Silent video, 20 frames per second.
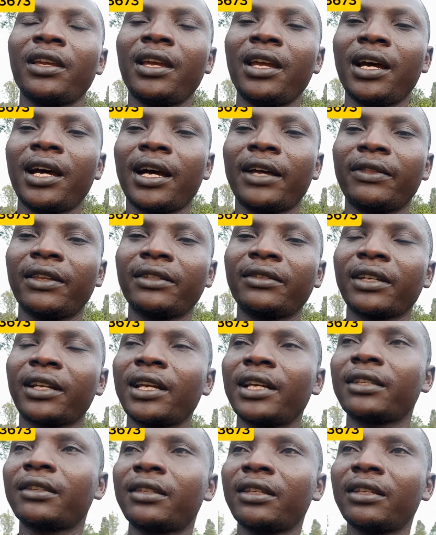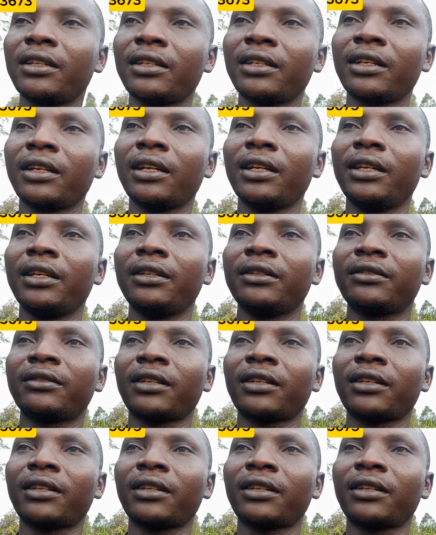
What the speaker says: And the second thing is